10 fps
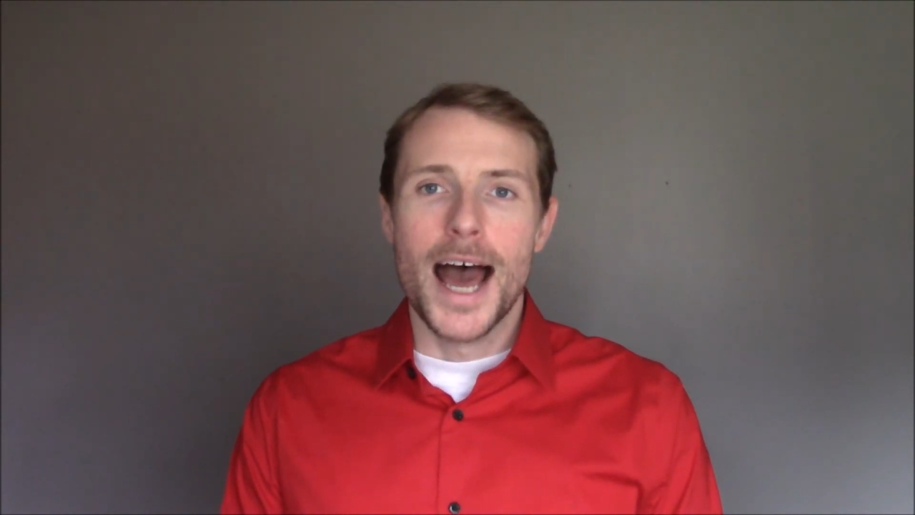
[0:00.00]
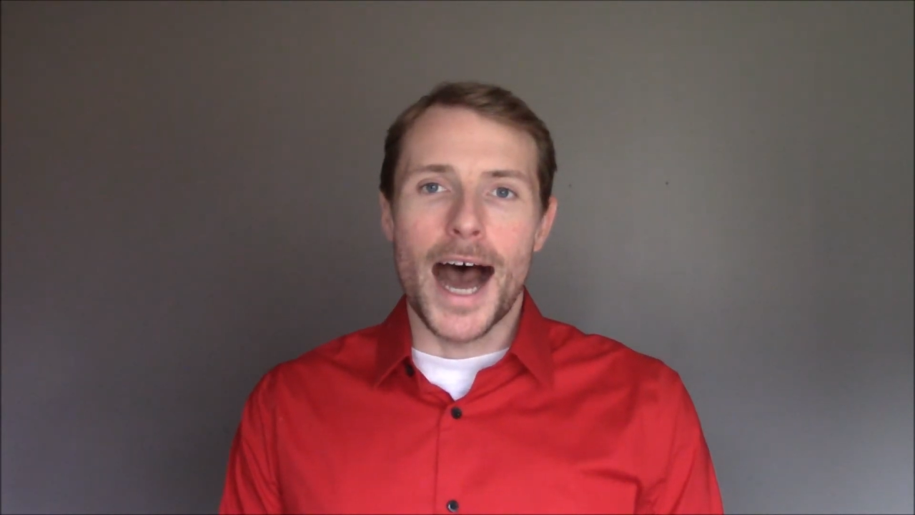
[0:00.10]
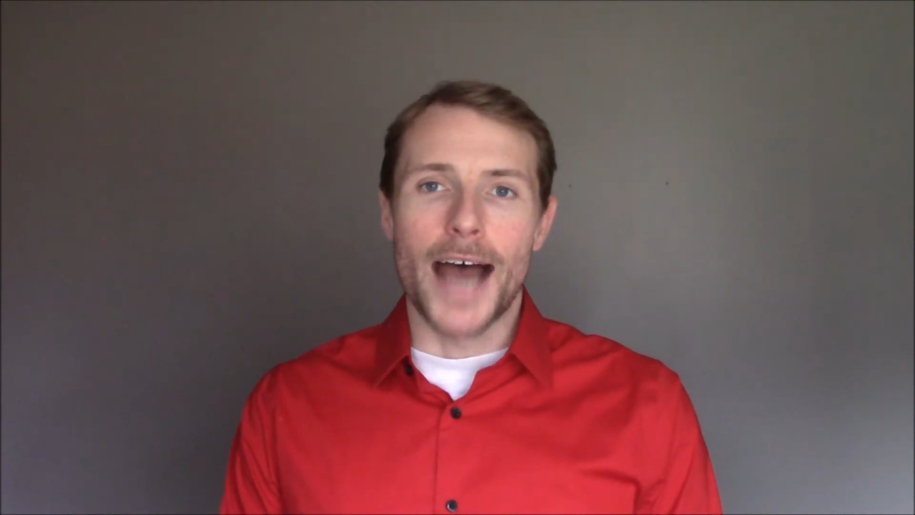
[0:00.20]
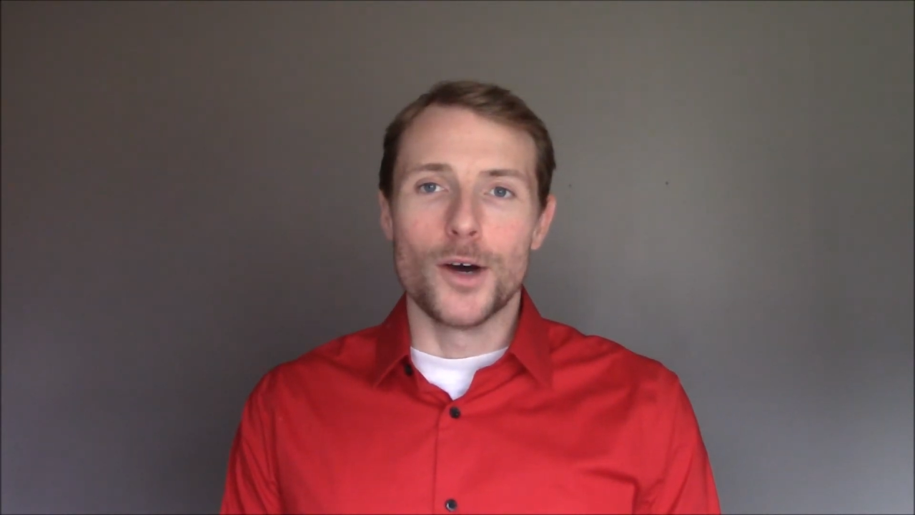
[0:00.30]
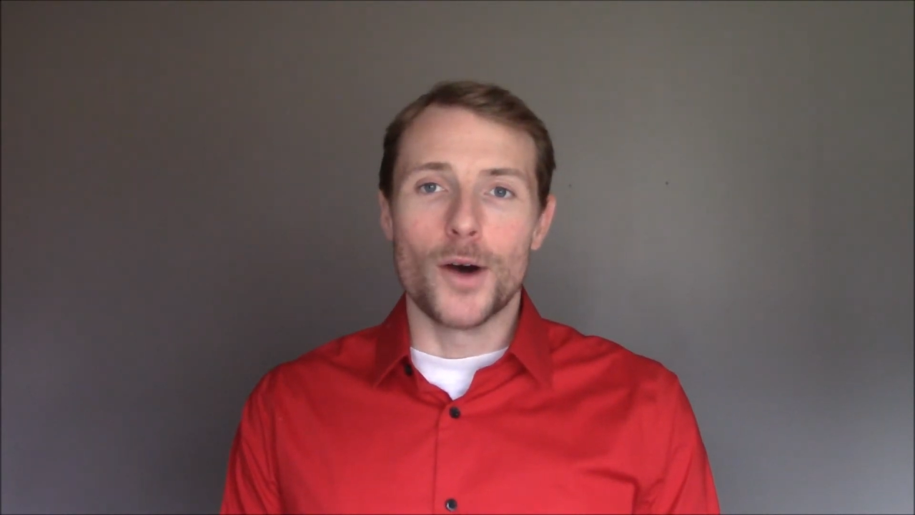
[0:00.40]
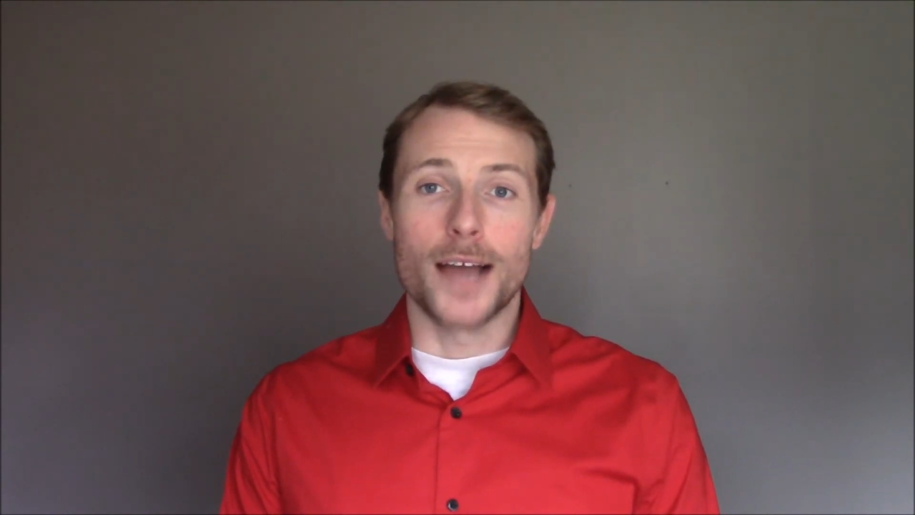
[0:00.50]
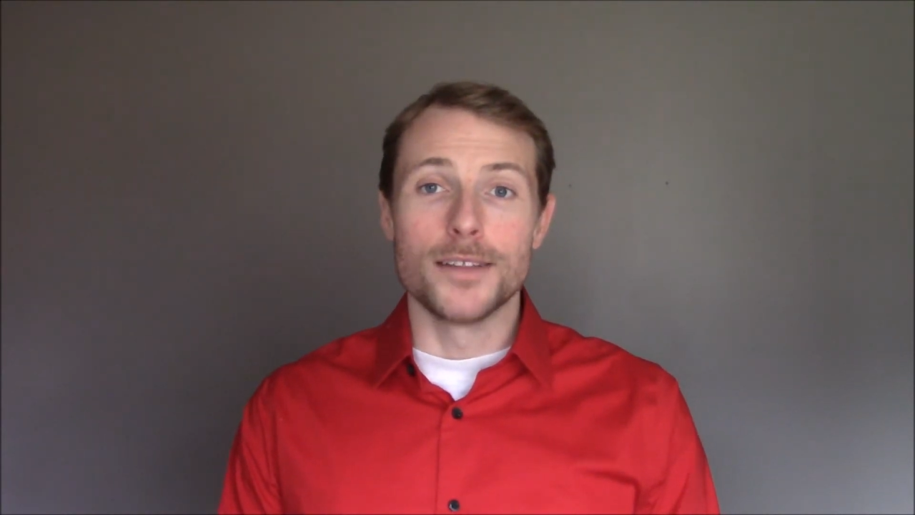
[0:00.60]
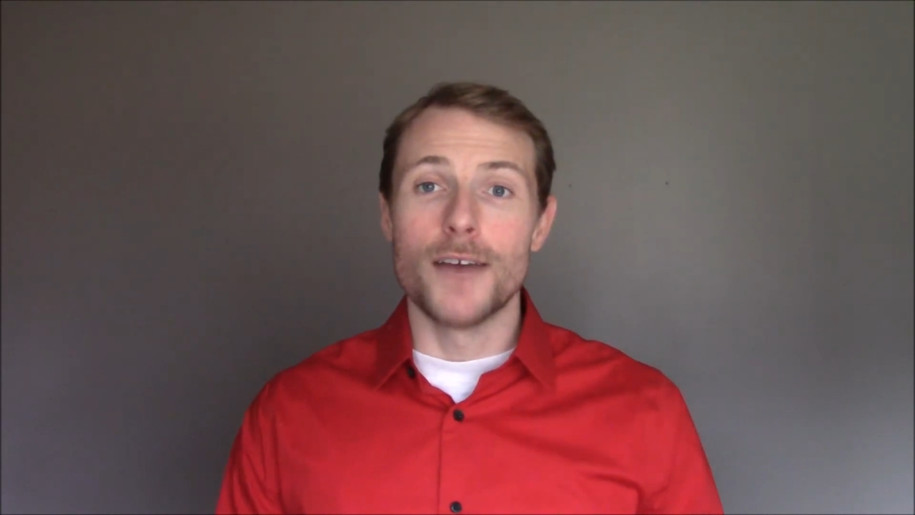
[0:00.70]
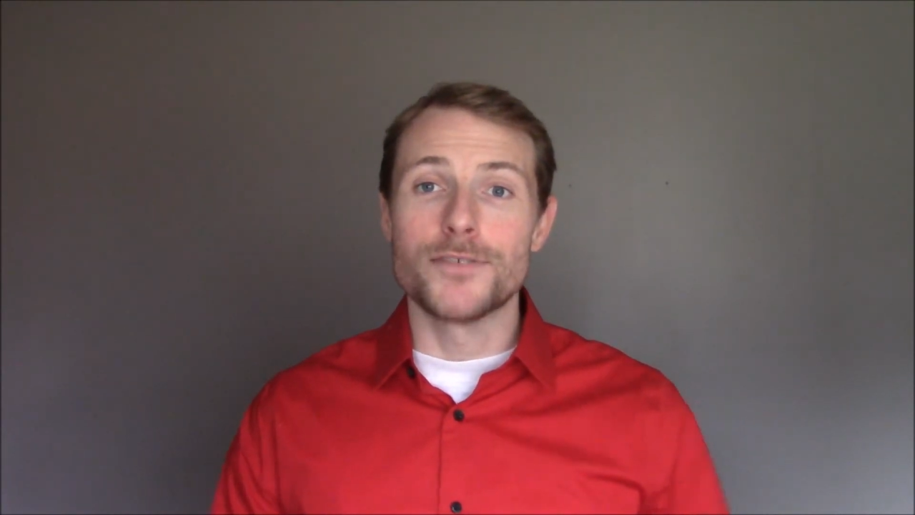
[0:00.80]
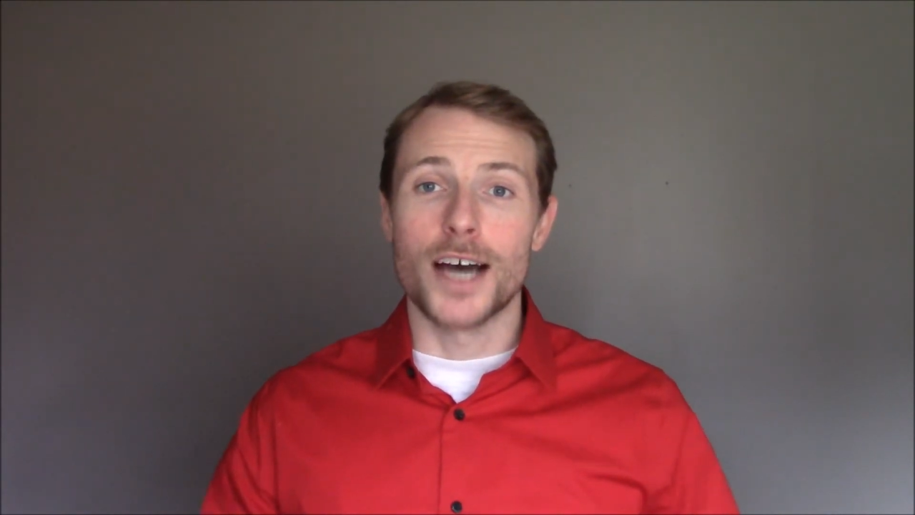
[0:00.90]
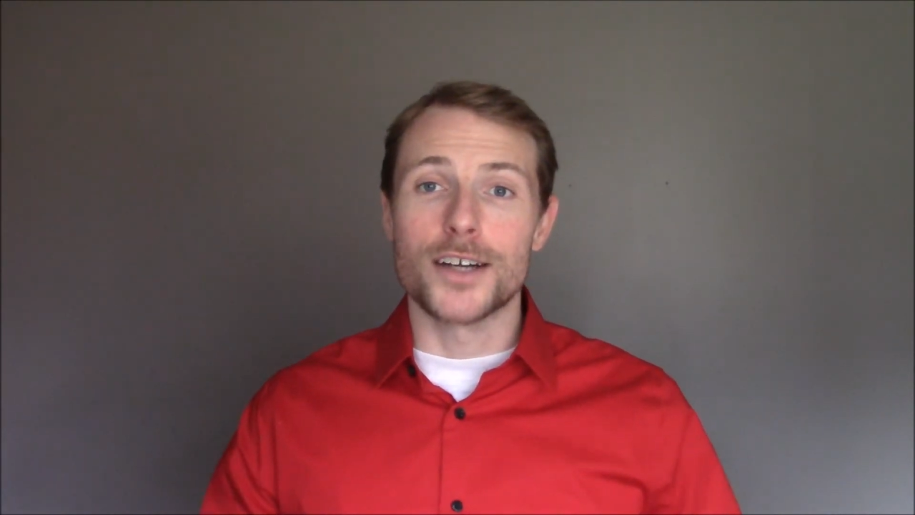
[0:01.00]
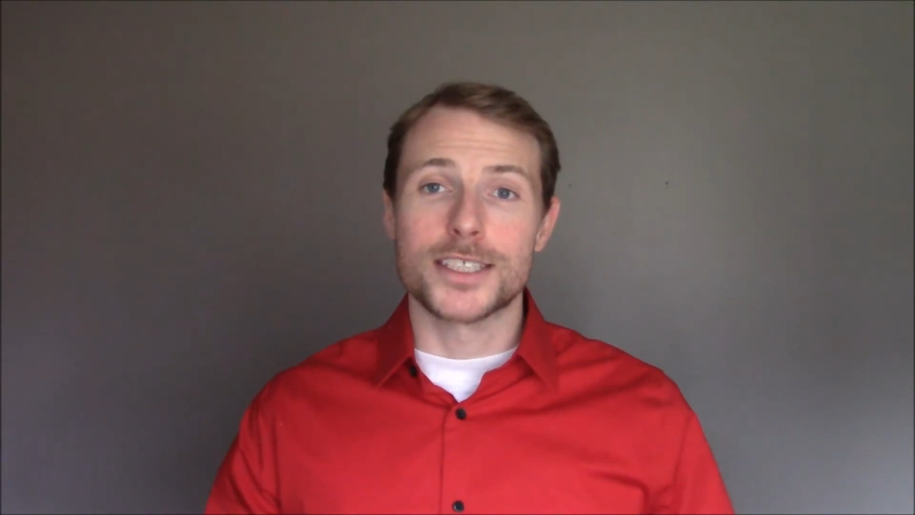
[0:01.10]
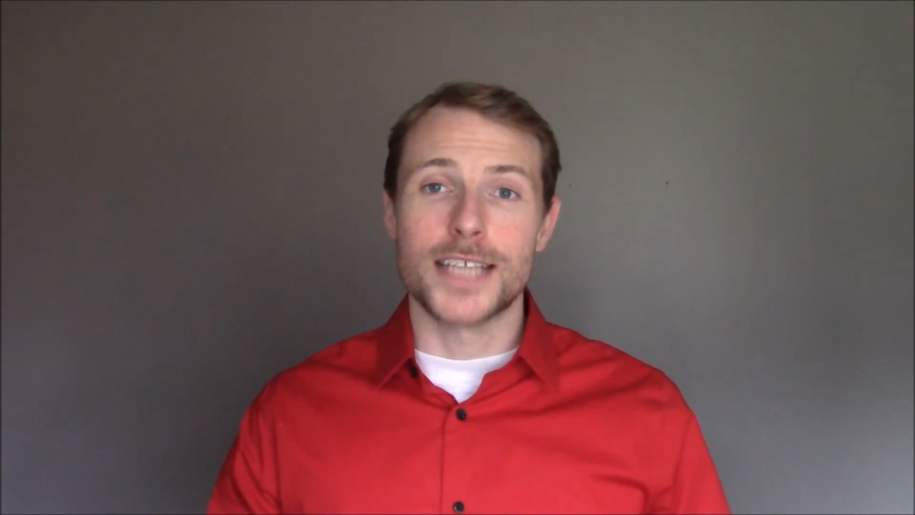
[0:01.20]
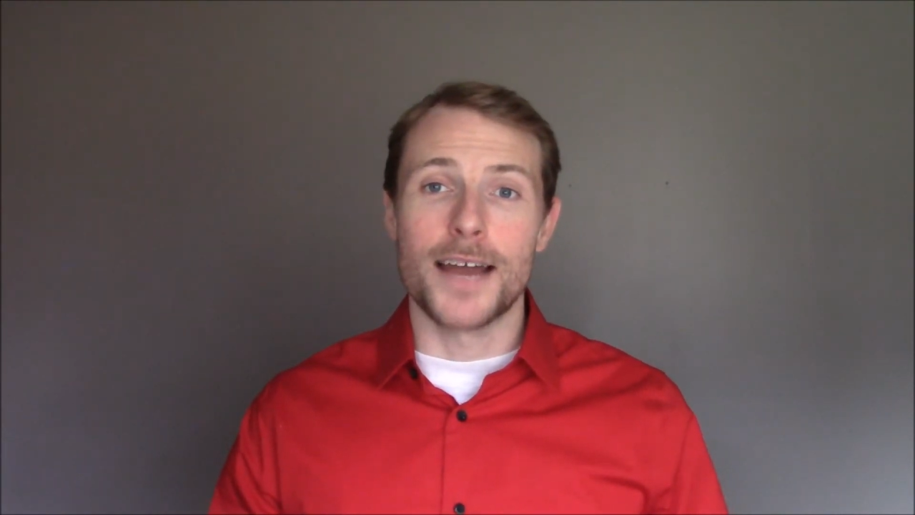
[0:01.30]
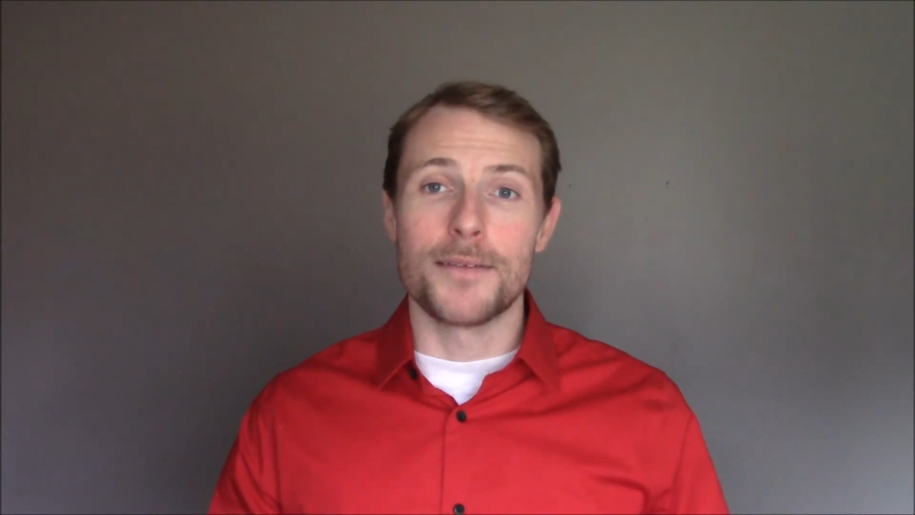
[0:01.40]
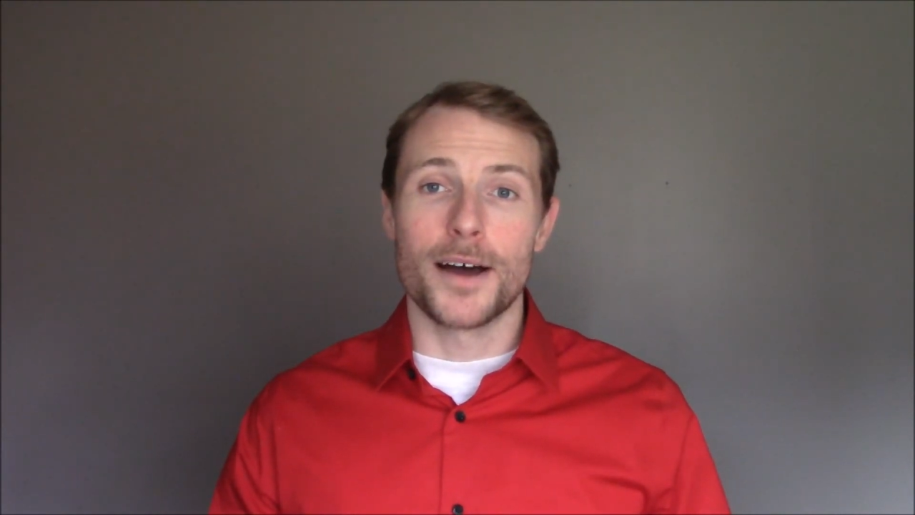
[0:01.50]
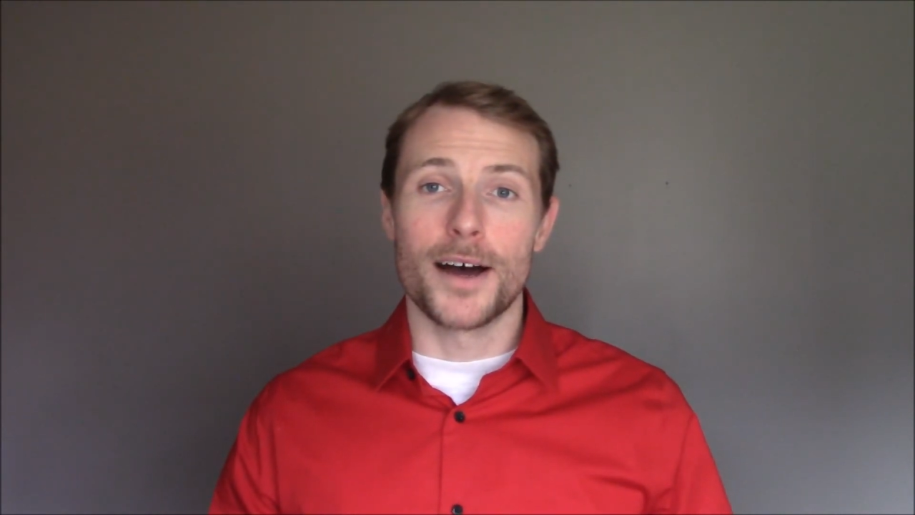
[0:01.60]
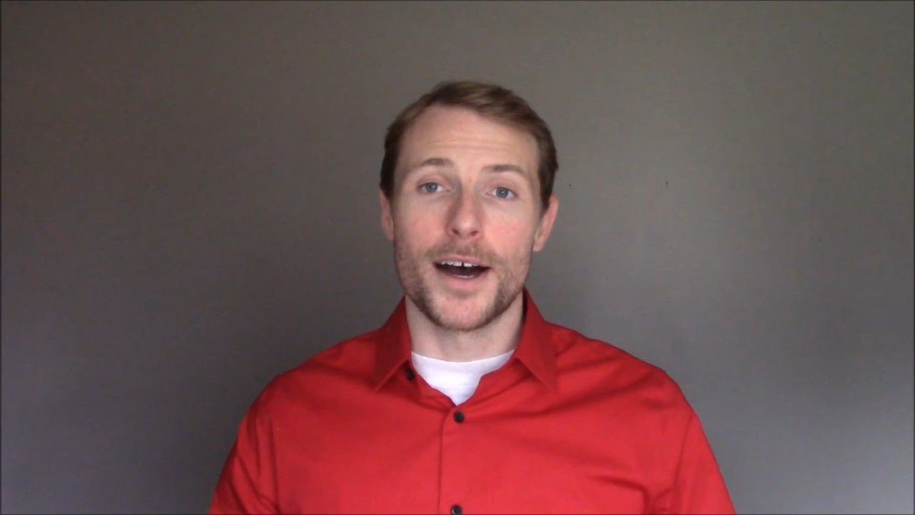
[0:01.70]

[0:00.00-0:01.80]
I'd love to understand